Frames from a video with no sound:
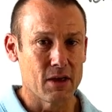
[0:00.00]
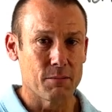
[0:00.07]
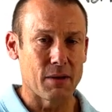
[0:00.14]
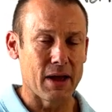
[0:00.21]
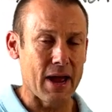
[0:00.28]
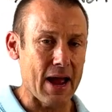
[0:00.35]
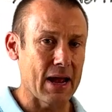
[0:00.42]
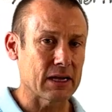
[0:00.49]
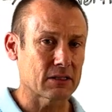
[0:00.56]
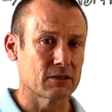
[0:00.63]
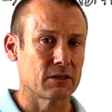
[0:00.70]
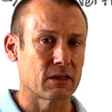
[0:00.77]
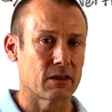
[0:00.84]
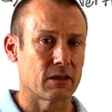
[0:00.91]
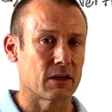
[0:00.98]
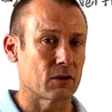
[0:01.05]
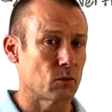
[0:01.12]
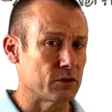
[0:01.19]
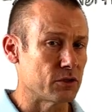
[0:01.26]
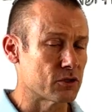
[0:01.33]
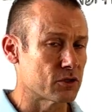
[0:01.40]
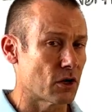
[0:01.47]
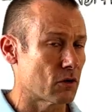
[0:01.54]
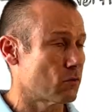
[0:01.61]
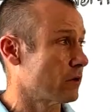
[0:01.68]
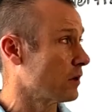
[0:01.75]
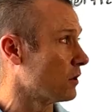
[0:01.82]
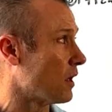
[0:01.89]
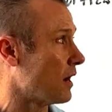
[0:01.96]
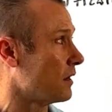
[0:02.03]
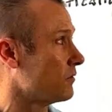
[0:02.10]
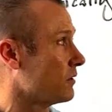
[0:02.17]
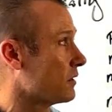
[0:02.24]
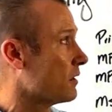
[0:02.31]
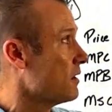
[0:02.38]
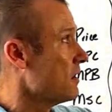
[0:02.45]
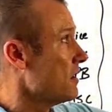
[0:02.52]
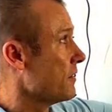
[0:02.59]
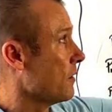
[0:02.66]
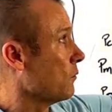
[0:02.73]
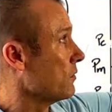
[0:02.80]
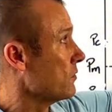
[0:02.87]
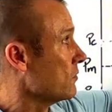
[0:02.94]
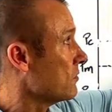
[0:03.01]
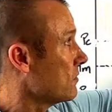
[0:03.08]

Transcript: but I actually think when you start realizing that when you